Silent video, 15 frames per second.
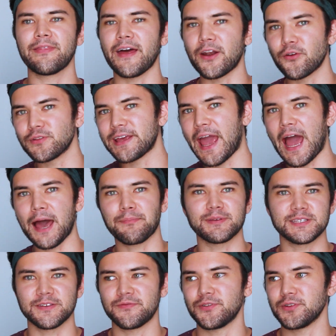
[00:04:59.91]
That only
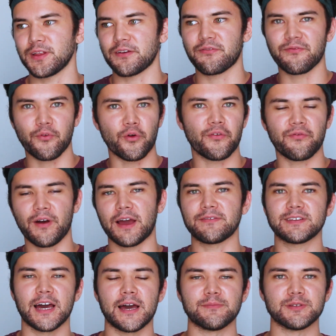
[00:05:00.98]
happens if you're like four or
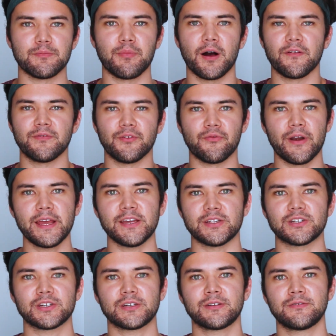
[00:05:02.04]
five times above the
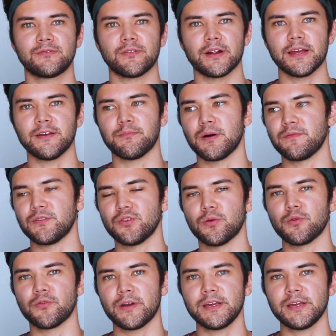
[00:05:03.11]
range, right? Above the normal